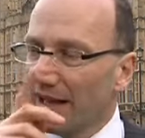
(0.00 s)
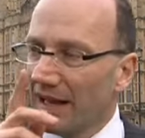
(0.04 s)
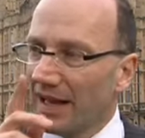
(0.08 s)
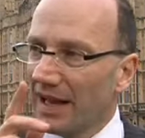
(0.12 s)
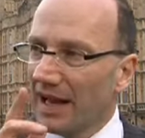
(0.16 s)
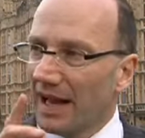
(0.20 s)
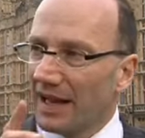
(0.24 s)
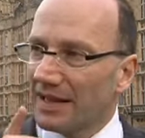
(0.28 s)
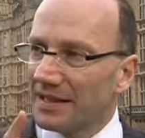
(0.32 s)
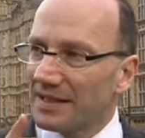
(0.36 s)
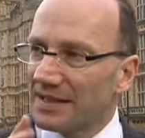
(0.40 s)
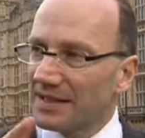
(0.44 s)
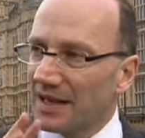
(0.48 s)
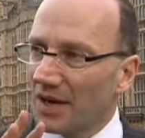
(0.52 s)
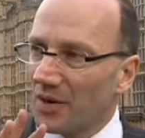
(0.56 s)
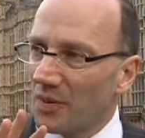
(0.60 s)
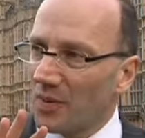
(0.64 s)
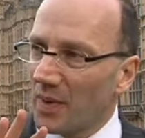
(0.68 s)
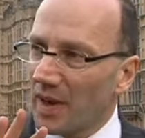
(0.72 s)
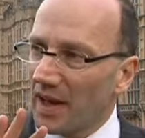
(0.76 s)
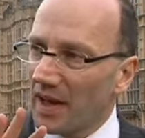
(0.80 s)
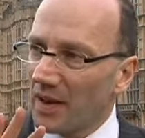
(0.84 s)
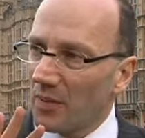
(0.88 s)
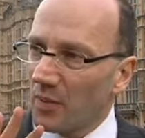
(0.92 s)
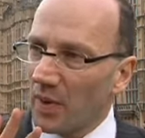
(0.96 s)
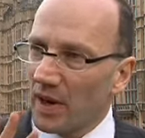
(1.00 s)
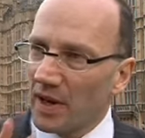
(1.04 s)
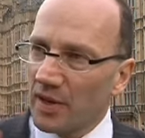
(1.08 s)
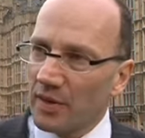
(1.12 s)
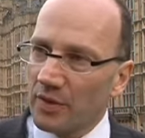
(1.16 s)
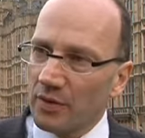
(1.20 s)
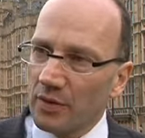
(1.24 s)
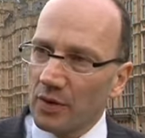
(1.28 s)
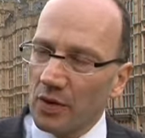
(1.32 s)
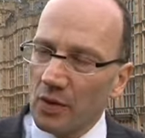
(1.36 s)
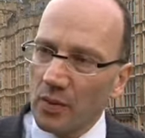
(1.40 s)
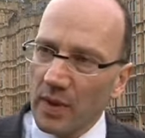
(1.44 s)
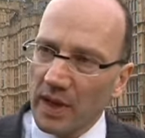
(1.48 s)
And so we went
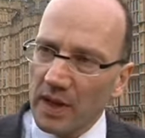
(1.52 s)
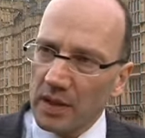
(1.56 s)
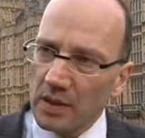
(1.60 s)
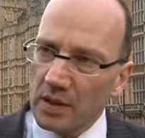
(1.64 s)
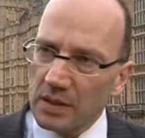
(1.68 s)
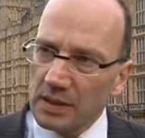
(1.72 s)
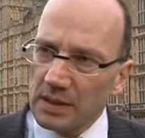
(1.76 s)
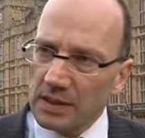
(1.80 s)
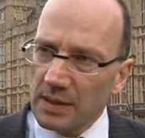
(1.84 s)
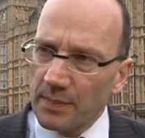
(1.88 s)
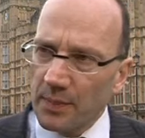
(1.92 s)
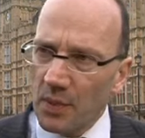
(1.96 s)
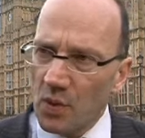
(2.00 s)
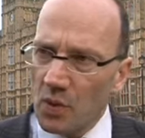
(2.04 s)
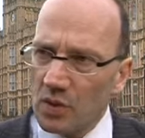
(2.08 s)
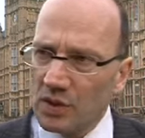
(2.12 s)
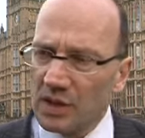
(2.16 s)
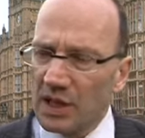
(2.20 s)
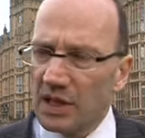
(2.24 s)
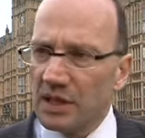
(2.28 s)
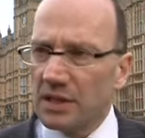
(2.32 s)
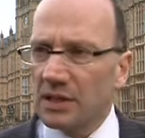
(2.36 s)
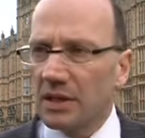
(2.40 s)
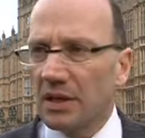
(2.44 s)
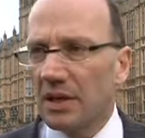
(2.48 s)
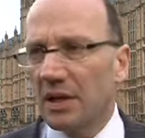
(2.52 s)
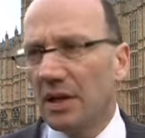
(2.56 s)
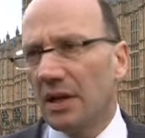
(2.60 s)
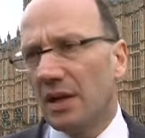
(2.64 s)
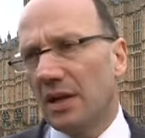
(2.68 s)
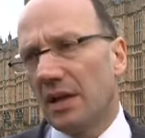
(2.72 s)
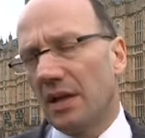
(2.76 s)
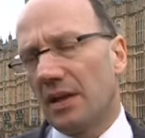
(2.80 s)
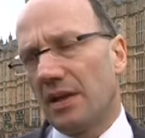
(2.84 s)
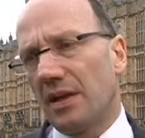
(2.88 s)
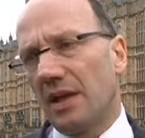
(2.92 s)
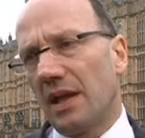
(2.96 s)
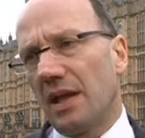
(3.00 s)
through, we supported
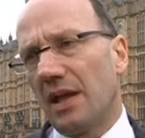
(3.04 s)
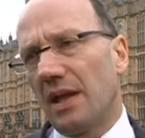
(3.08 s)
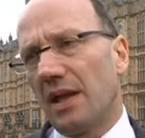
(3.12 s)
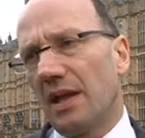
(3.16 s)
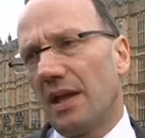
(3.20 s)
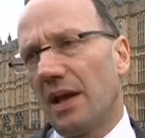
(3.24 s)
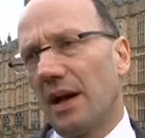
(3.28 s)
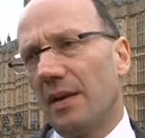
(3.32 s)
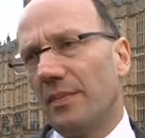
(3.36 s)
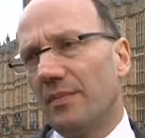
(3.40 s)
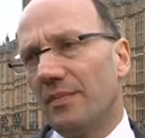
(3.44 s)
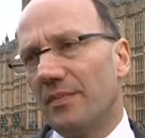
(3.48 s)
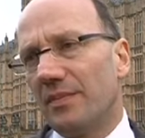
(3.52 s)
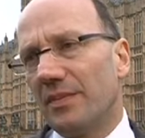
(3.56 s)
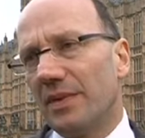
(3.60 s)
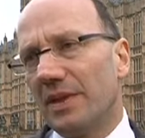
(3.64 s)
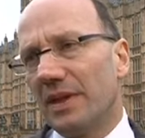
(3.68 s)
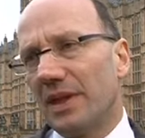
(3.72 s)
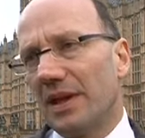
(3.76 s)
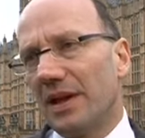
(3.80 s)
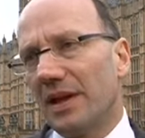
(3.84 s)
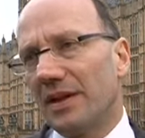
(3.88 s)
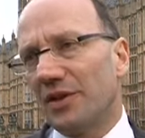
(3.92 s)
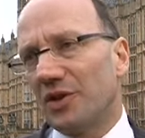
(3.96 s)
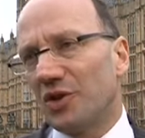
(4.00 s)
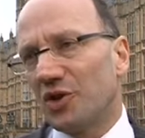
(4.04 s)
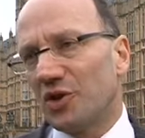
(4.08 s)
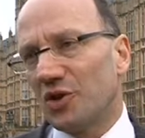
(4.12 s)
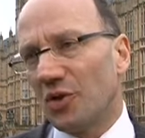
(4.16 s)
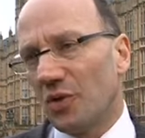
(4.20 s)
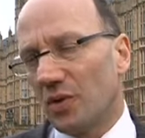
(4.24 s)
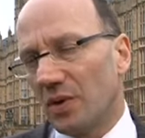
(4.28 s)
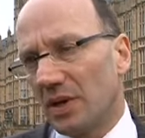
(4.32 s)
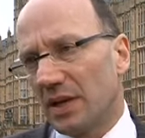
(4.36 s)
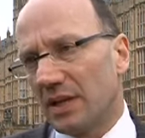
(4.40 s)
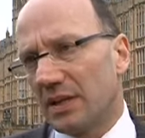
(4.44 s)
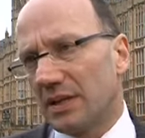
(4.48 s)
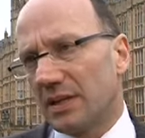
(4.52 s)
the
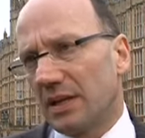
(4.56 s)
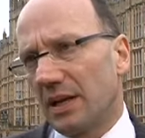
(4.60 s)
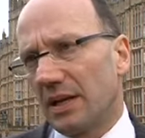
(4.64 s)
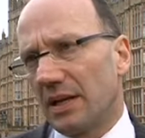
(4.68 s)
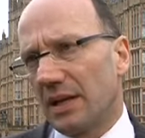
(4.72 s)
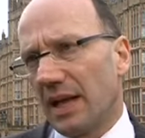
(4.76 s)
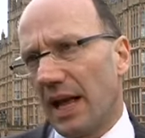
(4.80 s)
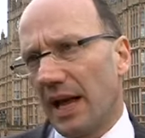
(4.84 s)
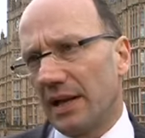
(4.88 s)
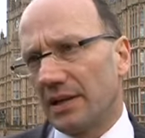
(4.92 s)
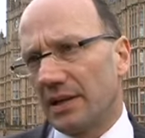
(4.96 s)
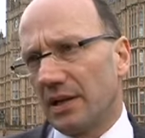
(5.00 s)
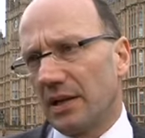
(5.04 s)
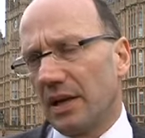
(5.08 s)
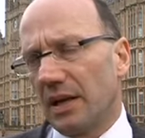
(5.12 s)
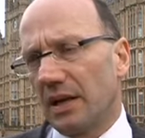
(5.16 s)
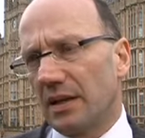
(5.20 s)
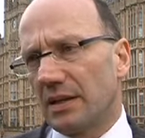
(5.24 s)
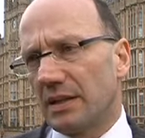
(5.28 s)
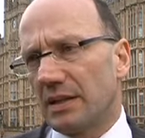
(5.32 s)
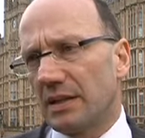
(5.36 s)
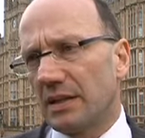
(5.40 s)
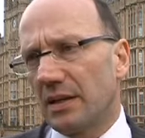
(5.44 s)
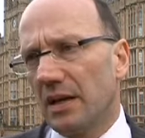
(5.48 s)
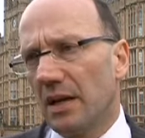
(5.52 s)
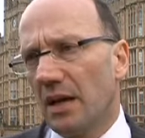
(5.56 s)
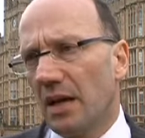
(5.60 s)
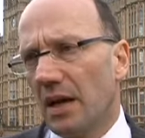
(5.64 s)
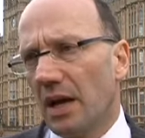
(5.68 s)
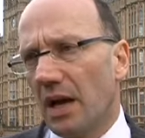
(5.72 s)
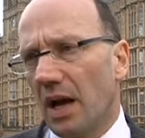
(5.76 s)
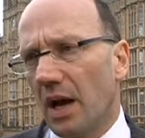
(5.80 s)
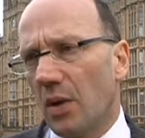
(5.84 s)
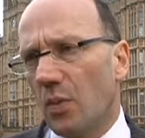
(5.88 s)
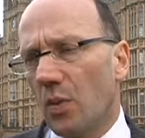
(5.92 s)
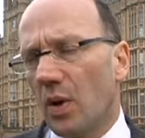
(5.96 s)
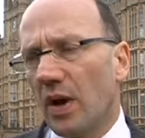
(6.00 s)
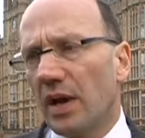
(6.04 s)
shortlisted candidates,
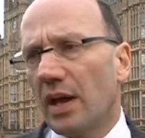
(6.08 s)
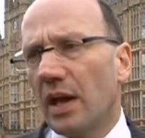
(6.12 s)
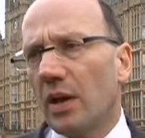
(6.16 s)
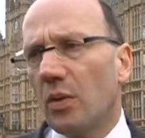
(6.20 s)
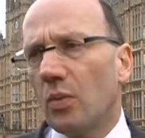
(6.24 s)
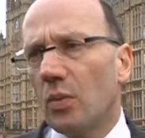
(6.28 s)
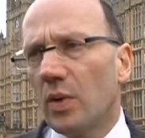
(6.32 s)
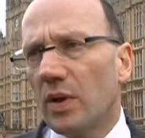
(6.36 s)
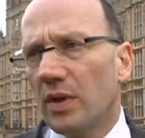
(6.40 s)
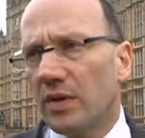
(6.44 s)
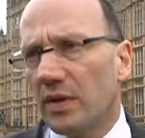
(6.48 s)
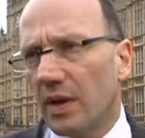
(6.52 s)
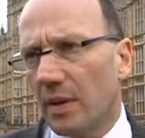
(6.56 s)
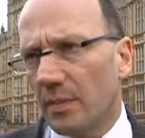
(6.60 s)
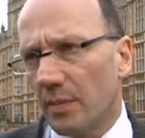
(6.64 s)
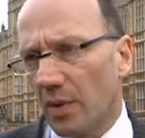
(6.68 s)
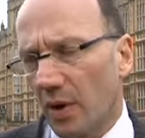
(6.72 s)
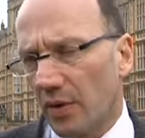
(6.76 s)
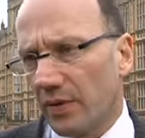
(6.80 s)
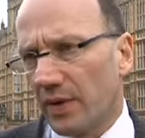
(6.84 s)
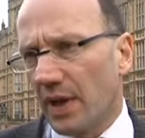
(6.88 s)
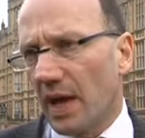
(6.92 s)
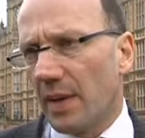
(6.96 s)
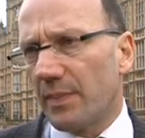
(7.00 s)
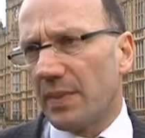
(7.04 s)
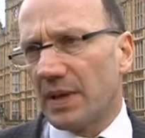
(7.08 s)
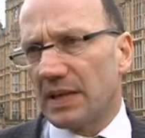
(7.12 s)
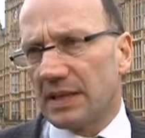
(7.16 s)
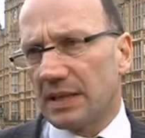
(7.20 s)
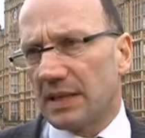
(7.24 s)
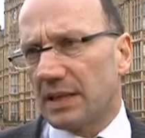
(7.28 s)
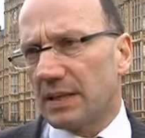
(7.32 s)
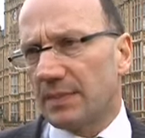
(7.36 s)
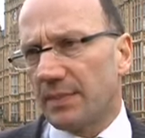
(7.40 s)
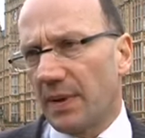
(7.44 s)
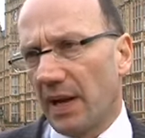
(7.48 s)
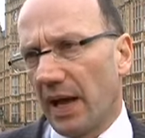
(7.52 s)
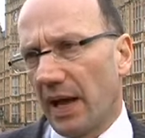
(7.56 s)
working with them on their
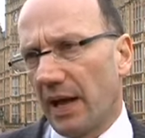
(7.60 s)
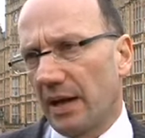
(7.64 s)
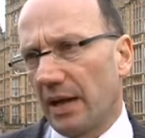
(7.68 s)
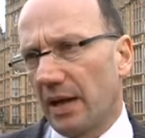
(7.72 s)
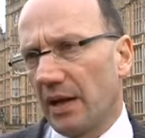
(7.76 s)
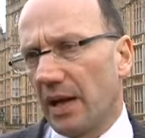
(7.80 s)
business plan.